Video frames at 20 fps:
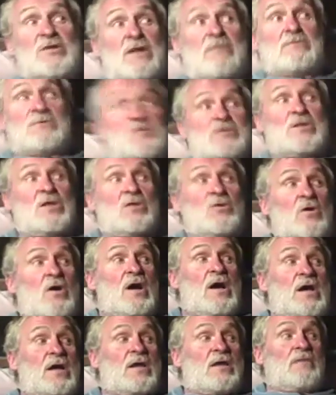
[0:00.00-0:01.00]
showers in the
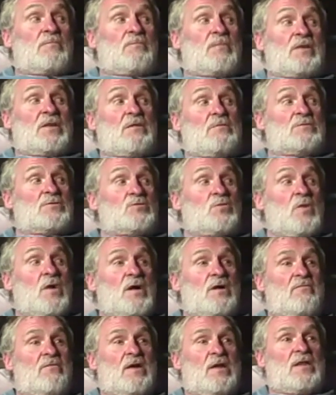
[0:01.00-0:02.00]
dock, but there was
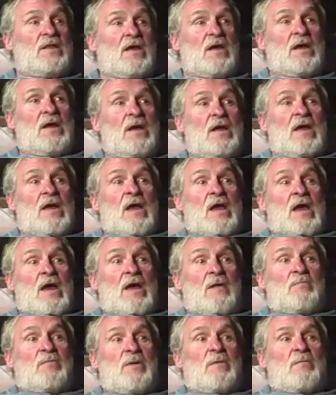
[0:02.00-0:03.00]
water right there.
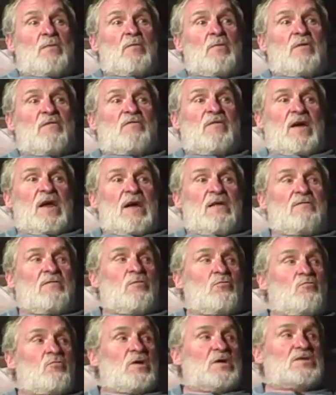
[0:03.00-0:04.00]
And people were
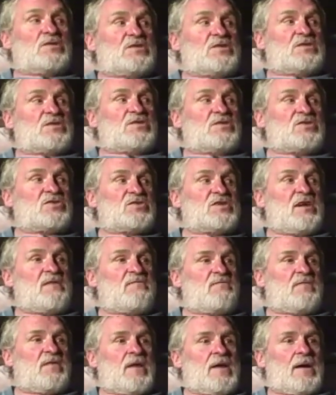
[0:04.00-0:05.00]
forever rinsing stuff
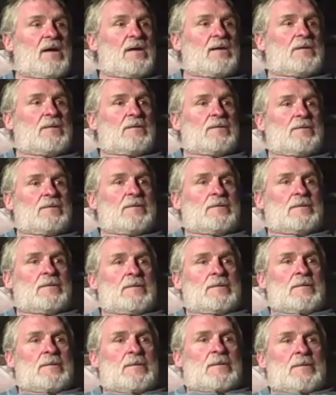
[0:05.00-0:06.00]
there.
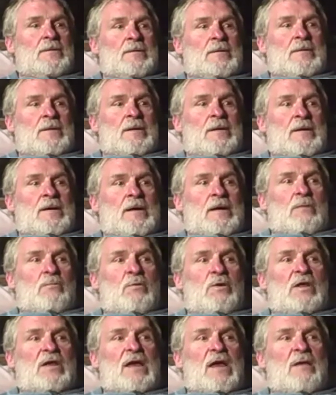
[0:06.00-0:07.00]
And
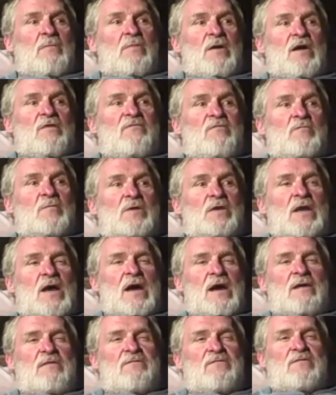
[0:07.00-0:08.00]
when he came back from a
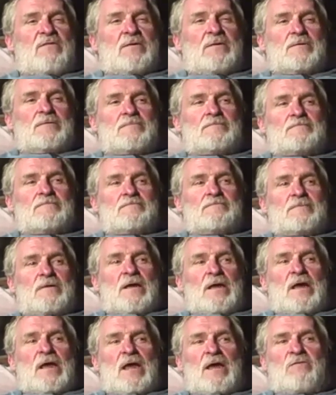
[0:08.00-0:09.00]
dive,
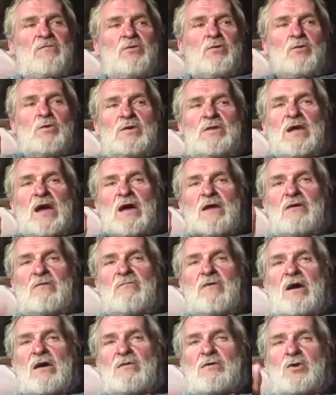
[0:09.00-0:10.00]
if you were down
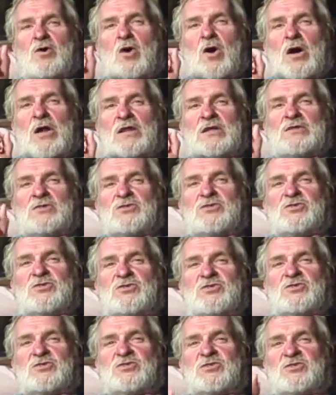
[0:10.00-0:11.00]
around cottage
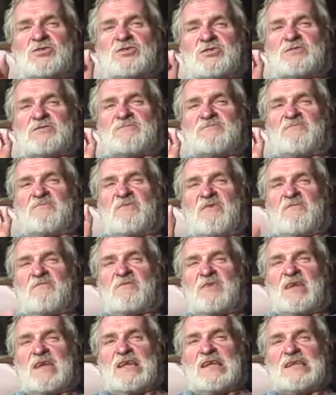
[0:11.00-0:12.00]

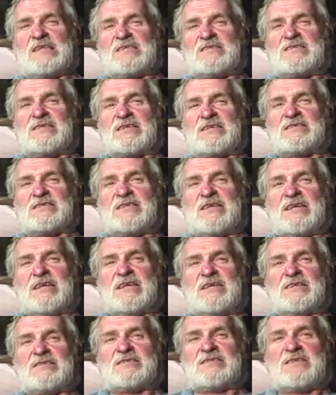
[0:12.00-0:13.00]
15,
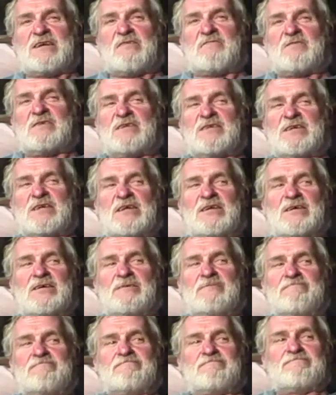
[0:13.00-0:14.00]
16,
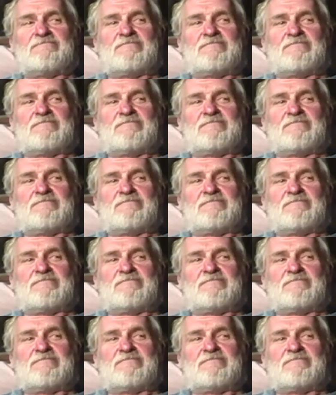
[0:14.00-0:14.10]
17,